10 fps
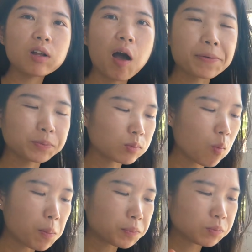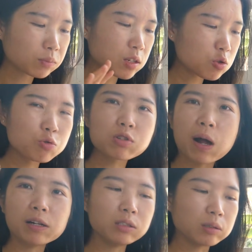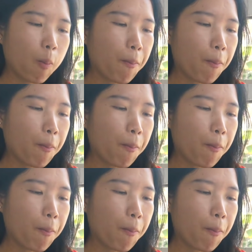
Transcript: now, uh, it's too spicy.